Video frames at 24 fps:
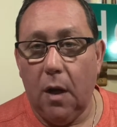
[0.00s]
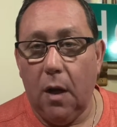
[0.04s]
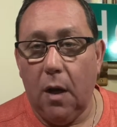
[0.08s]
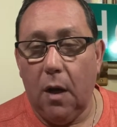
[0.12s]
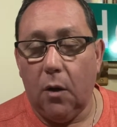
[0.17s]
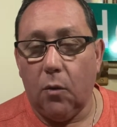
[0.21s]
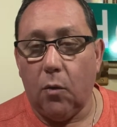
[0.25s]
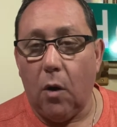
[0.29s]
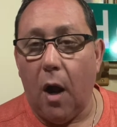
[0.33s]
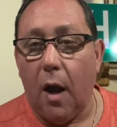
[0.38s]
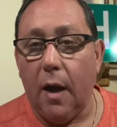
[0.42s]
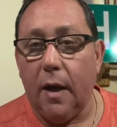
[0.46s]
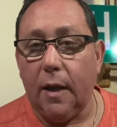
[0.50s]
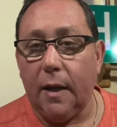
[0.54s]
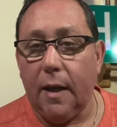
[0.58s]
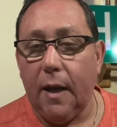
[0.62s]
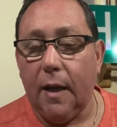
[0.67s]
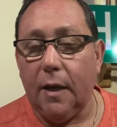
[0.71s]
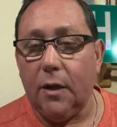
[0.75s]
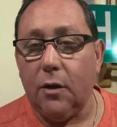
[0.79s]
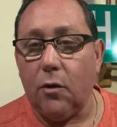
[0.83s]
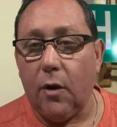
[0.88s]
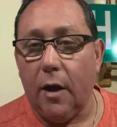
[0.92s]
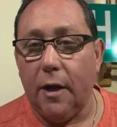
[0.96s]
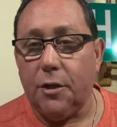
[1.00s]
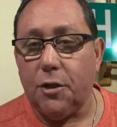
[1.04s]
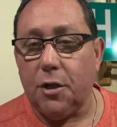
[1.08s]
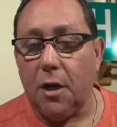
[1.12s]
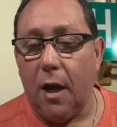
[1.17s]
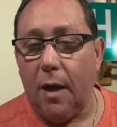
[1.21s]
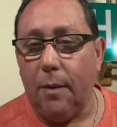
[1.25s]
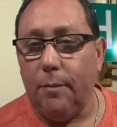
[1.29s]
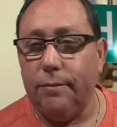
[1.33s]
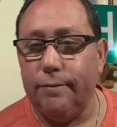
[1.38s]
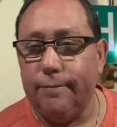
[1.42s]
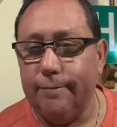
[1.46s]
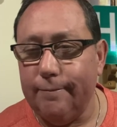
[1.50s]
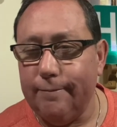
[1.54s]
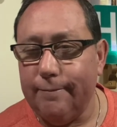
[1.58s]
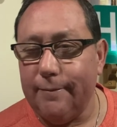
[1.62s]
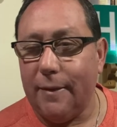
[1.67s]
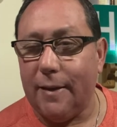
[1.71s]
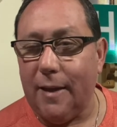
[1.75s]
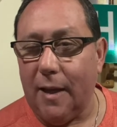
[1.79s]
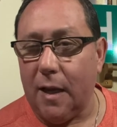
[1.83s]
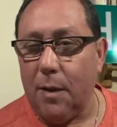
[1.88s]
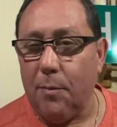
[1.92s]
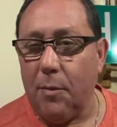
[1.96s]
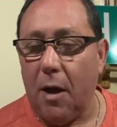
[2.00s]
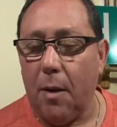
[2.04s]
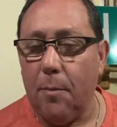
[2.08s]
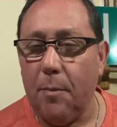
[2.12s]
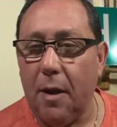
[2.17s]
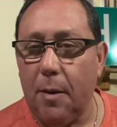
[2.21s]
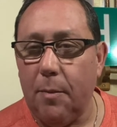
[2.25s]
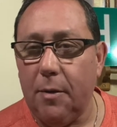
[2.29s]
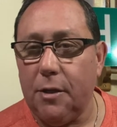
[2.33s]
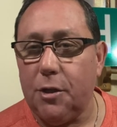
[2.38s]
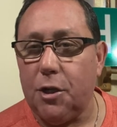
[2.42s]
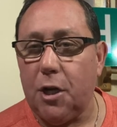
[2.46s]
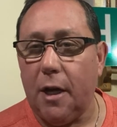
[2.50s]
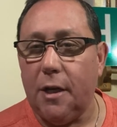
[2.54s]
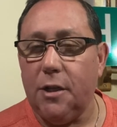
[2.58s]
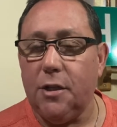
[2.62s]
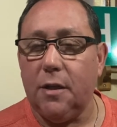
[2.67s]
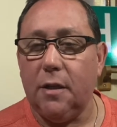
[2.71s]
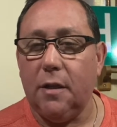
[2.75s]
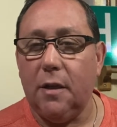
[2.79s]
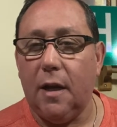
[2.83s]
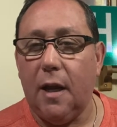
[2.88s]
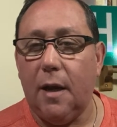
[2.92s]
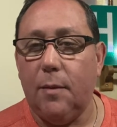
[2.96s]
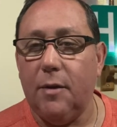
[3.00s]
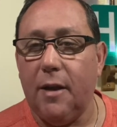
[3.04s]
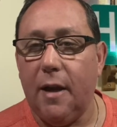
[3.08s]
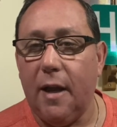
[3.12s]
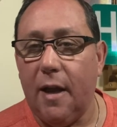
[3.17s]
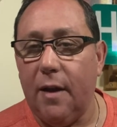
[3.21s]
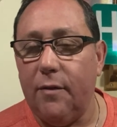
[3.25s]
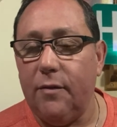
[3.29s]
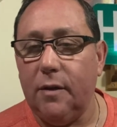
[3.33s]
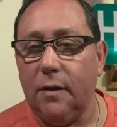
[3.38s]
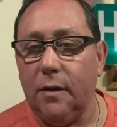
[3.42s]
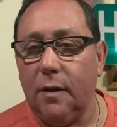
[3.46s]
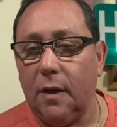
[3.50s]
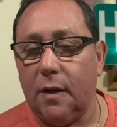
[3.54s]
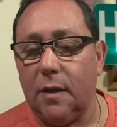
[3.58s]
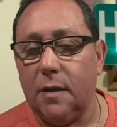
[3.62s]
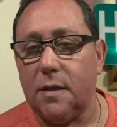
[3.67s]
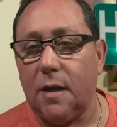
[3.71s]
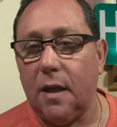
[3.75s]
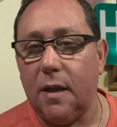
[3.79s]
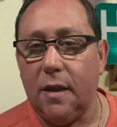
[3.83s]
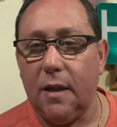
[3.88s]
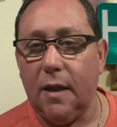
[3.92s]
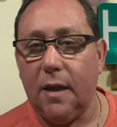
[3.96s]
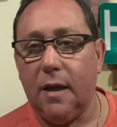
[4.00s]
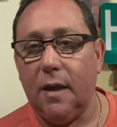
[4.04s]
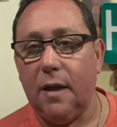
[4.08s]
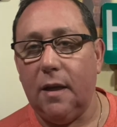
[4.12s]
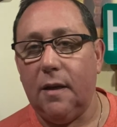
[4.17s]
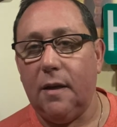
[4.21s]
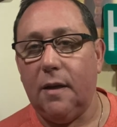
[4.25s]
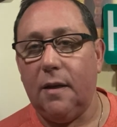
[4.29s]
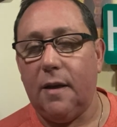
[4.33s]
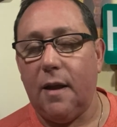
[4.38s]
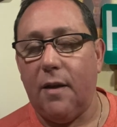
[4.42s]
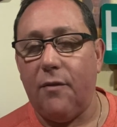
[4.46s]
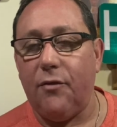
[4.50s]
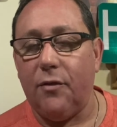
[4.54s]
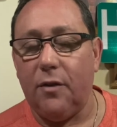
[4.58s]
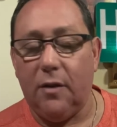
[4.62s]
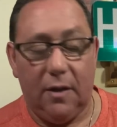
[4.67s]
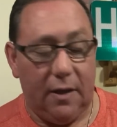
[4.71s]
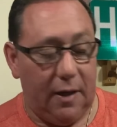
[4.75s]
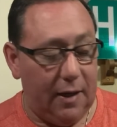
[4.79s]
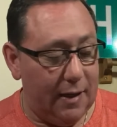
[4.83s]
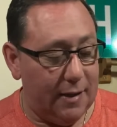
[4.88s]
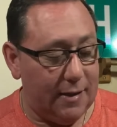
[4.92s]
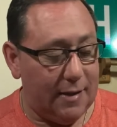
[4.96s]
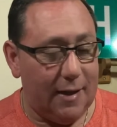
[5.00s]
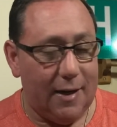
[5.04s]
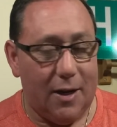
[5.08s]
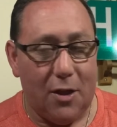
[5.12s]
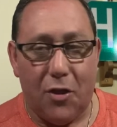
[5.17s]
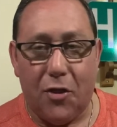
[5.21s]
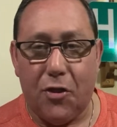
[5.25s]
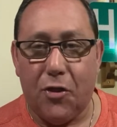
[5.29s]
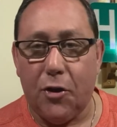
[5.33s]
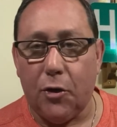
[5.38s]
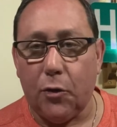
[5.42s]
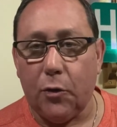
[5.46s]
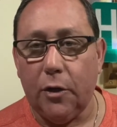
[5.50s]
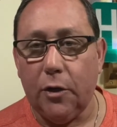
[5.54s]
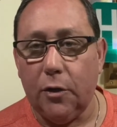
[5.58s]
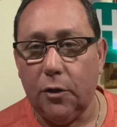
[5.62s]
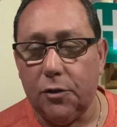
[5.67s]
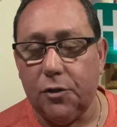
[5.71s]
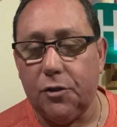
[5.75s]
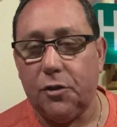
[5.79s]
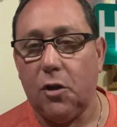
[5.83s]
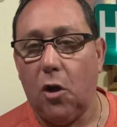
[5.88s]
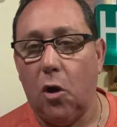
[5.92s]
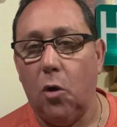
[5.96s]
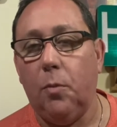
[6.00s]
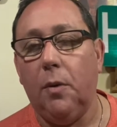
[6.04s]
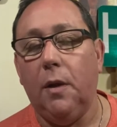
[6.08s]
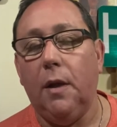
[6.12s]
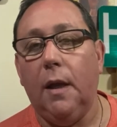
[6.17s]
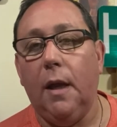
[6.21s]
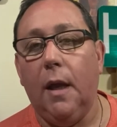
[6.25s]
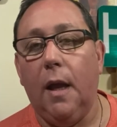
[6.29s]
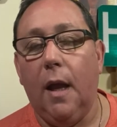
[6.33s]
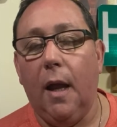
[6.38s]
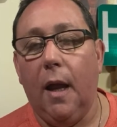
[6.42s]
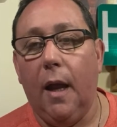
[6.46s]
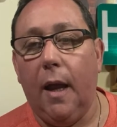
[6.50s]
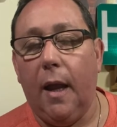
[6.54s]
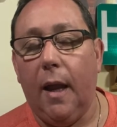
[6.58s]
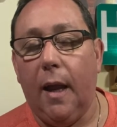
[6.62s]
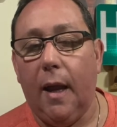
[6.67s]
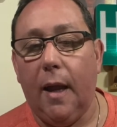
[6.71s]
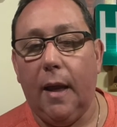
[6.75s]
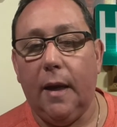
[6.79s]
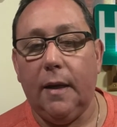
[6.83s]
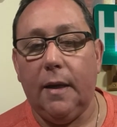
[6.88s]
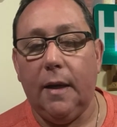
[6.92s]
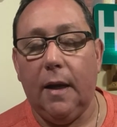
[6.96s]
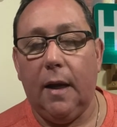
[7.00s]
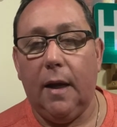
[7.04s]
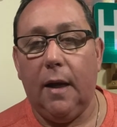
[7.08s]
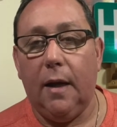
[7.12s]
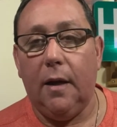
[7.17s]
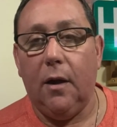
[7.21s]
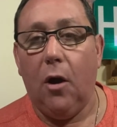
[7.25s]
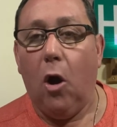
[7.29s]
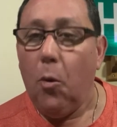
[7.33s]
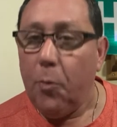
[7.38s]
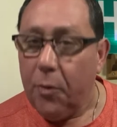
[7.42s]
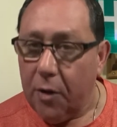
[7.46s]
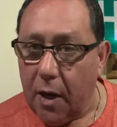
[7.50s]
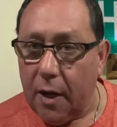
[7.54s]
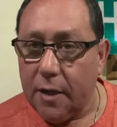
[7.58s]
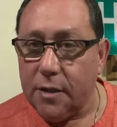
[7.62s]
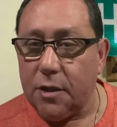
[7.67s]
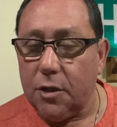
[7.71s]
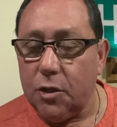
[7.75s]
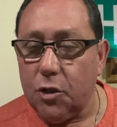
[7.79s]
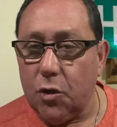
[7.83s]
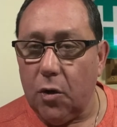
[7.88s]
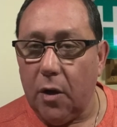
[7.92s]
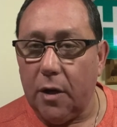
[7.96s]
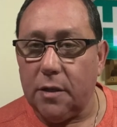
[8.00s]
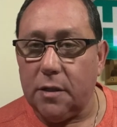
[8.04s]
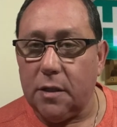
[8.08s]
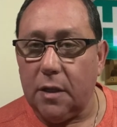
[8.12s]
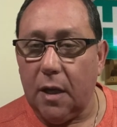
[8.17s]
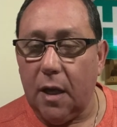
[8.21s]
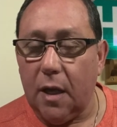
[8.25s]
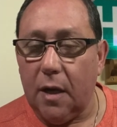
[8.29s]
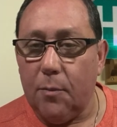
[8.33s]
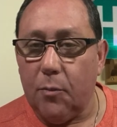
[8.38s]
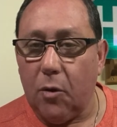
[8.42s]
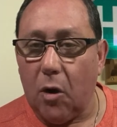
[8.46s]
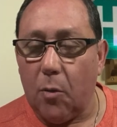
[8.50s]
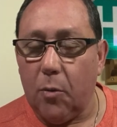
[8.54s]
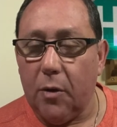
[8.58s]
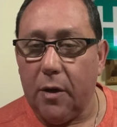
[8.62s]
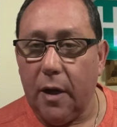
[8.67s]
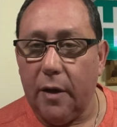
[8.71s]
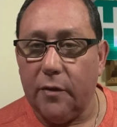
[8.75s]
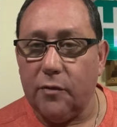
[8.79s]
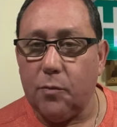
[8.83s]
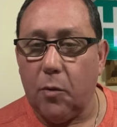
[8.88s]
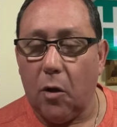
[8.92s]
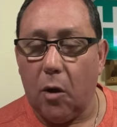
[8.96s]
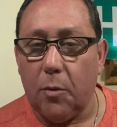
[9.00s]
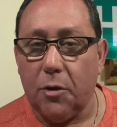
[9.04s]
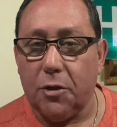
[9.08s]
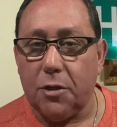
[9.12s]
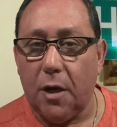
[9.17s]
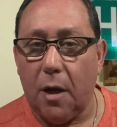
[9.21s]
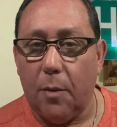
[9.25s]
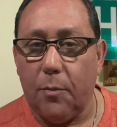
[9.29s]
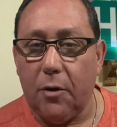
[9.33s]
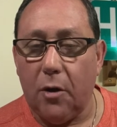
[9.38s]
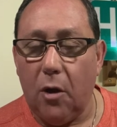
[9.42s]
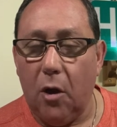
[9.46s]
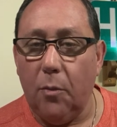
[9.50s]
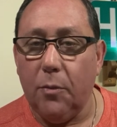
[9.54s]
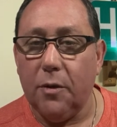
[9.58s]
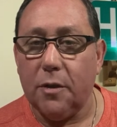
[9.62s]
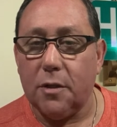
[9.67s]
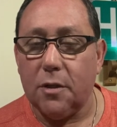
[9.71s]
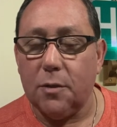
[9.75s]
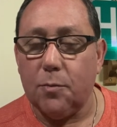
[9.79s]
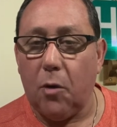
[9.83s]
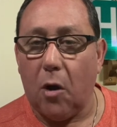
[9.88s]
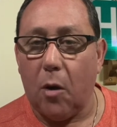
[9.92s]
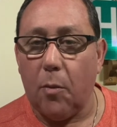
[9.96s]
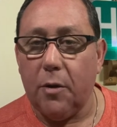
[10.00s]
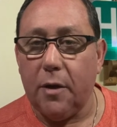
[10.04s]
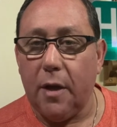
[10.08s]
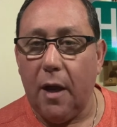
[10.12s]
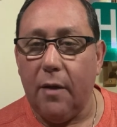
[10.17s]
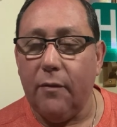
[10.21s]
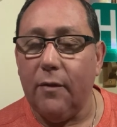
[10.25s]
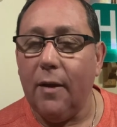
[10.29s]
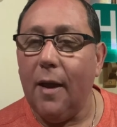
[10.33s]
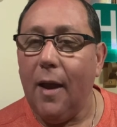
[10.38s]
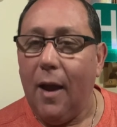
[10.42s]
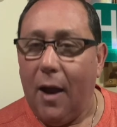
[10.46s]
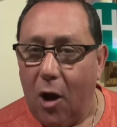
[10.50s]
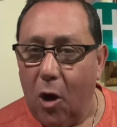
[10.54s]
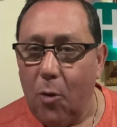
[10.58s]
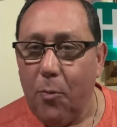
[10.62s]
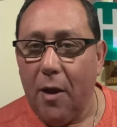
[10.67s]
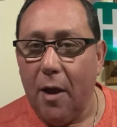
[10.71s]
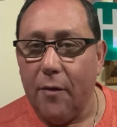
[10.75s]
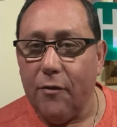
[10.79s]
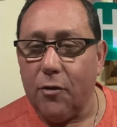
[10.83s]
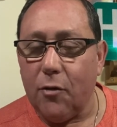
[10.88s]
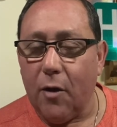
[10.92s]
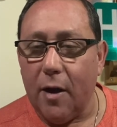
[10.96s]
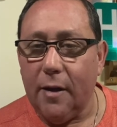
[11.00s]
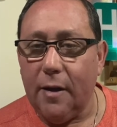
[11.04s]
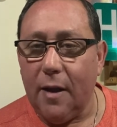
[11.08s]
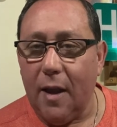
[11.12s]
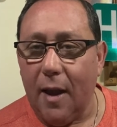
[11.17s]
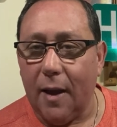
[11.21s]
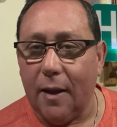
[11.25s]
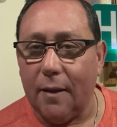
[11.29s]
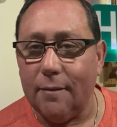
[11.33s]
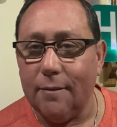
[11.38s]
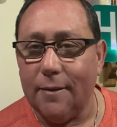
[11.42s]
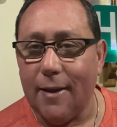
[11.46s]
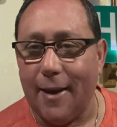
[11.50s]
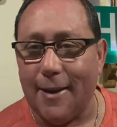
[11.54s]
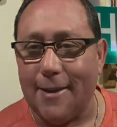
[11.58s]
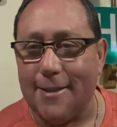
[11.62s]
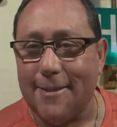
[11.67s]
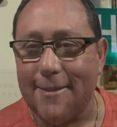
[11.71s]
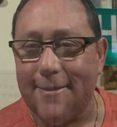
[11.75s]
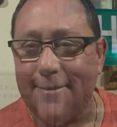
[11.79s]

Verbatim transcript: Rod, again, great job. Think about maybe changing the name to Heaven, because I think it definitely is an ethereal soap. And hope you guys can join us again at Barber Dave's Barbershop at Home. This is Barber Dave. Hope you have a great day. Thanks.